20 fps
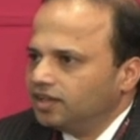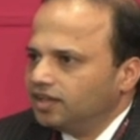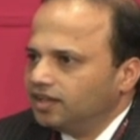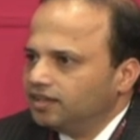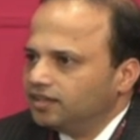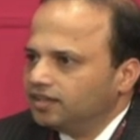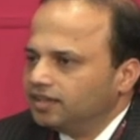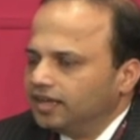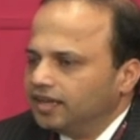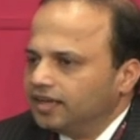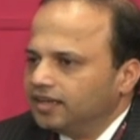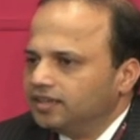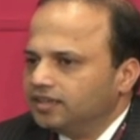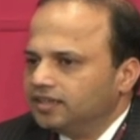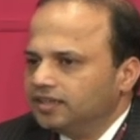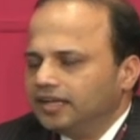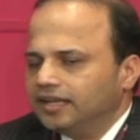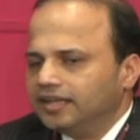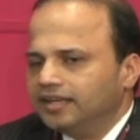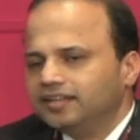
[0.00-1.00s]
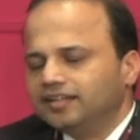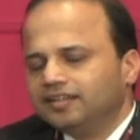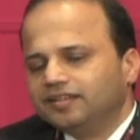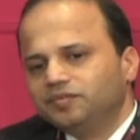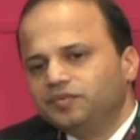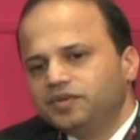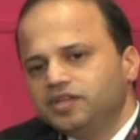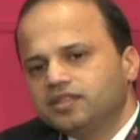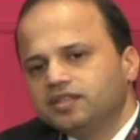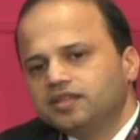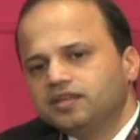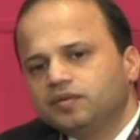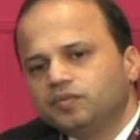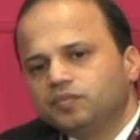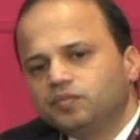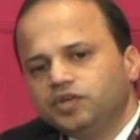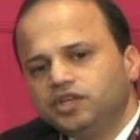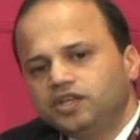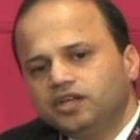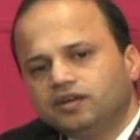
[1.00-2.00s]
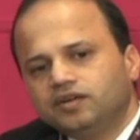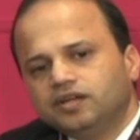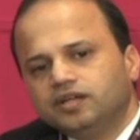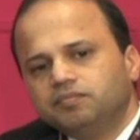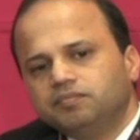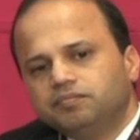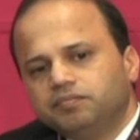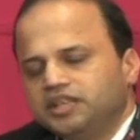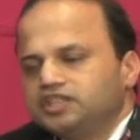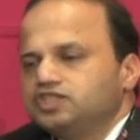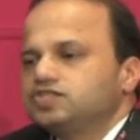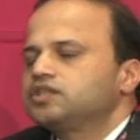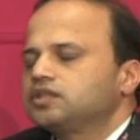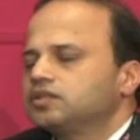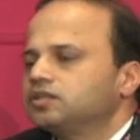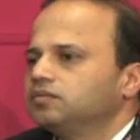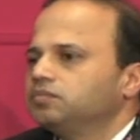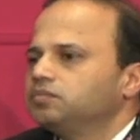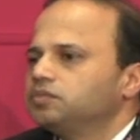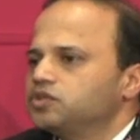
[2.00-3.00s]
And we think we are in best